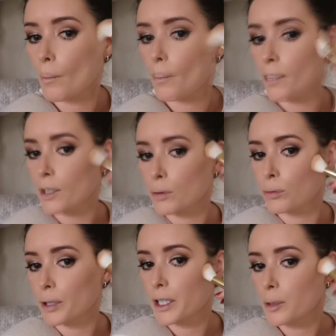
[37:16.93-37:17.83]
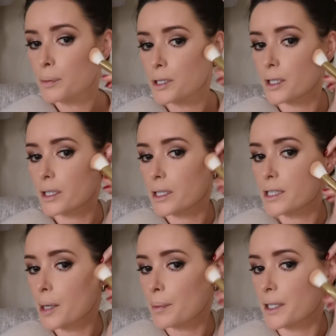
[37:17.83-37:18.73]
and take it right up to the
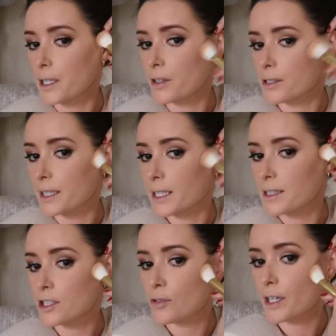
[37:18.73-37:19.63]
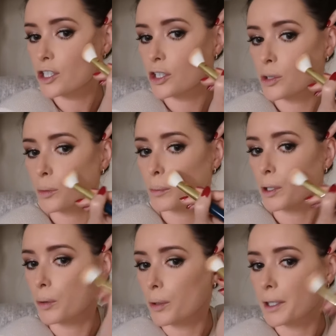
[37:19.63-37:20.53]
top of the ear, say that's the direction you would
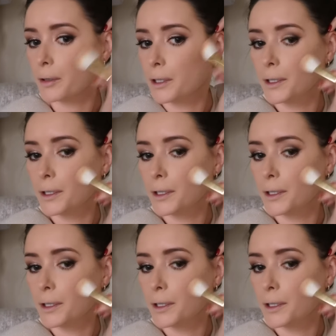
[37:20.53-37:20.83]
be going.